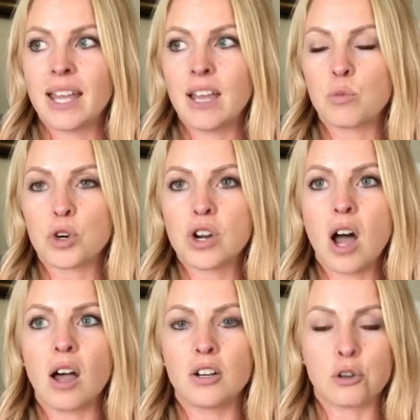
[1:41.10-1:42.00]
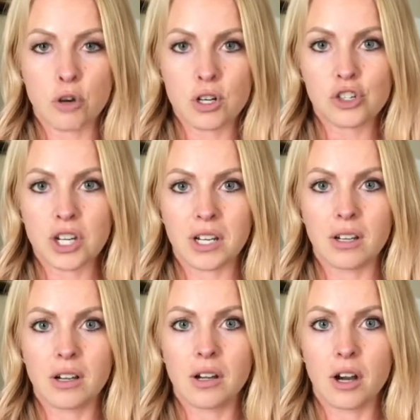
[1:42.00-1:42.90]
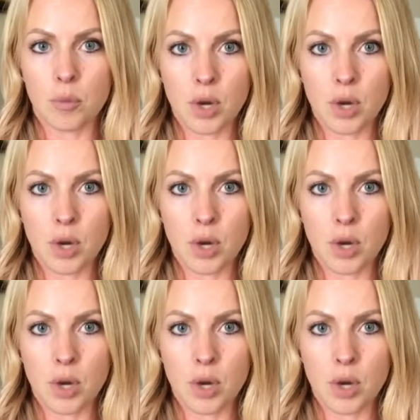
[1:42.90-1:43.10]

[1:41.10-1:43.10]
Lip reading: and we're not nourishing our